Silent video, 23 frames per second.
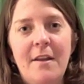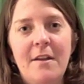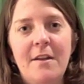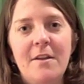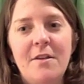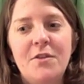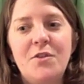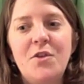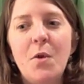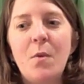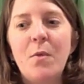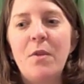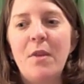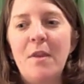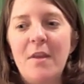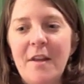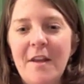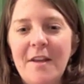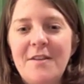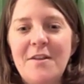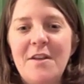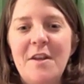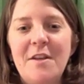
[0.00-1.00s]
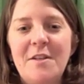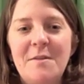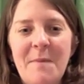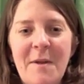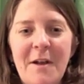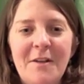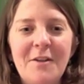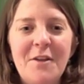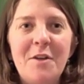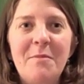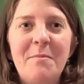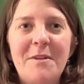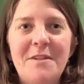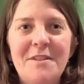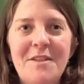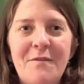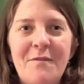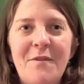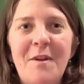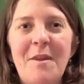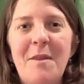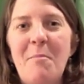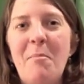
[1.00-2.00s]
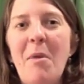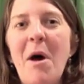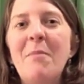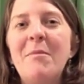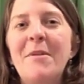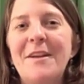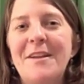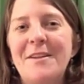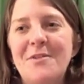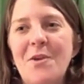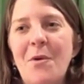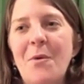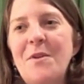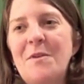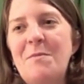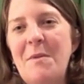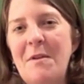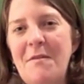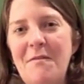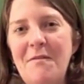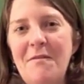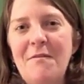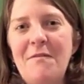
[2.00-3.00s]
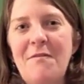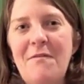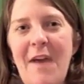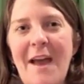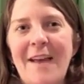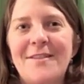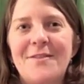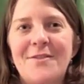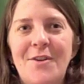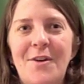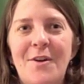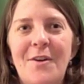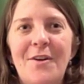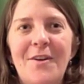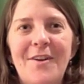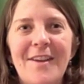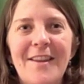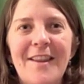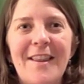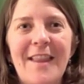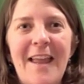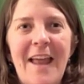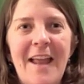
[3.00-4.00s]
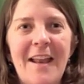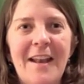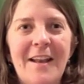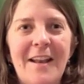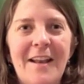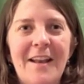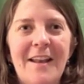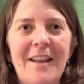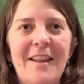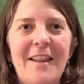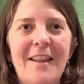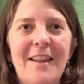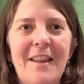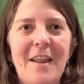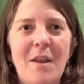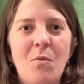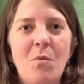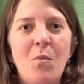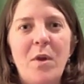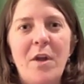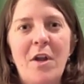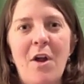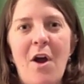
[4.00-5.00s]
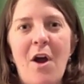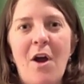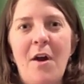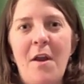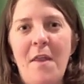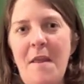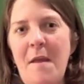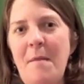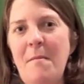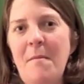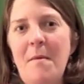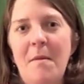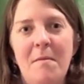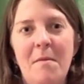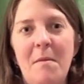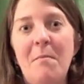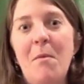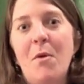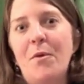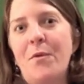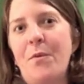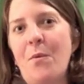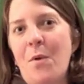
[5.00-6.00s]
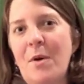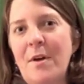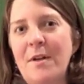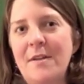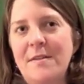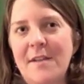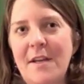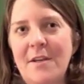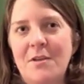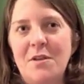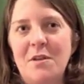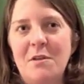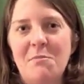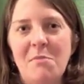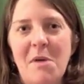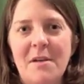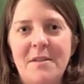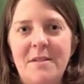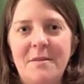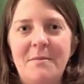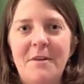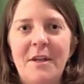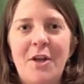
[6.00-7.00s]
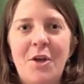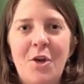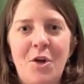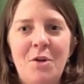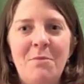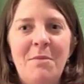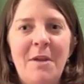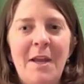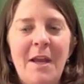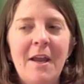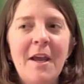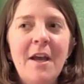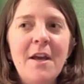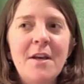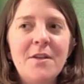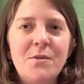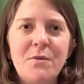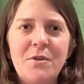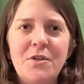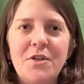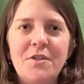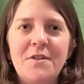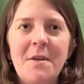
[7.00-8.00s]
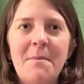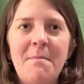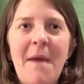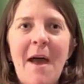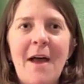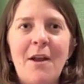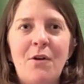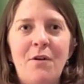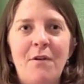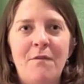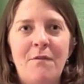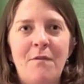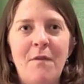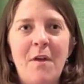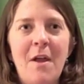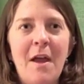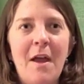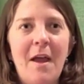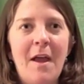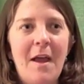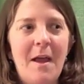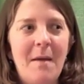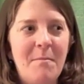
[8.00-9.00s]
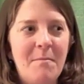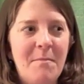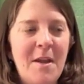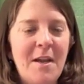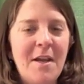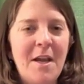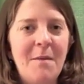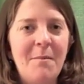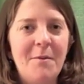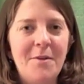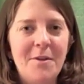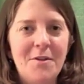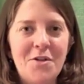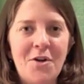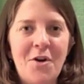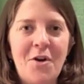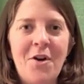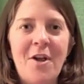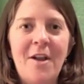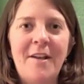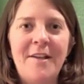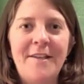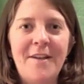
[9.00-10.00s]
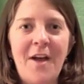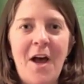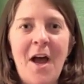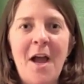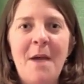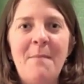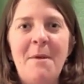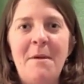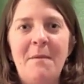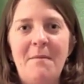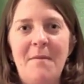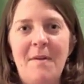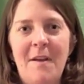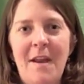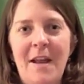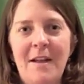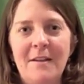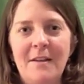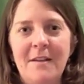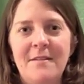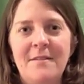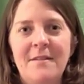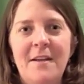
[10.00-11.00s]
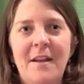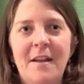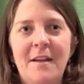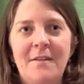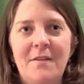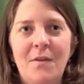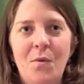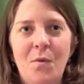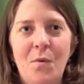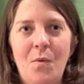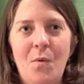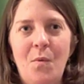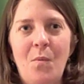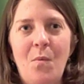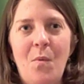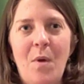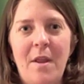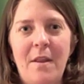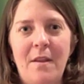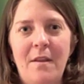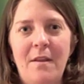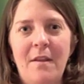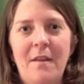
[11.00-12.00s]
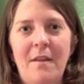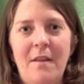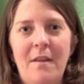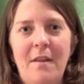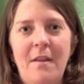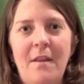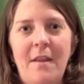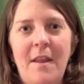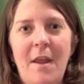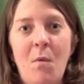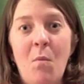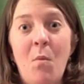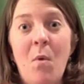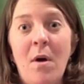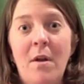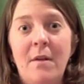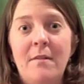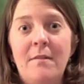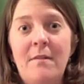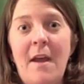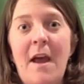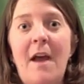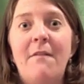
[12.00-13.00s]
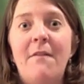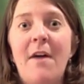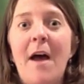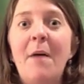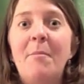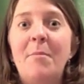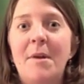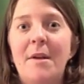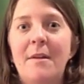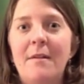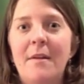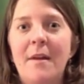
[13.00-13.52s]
so it's been a little bit different. The public has always been faster than we are and than most organizations possibly could be. So it's just a matter of being able to turn on a dime and listening to what they want to have happen,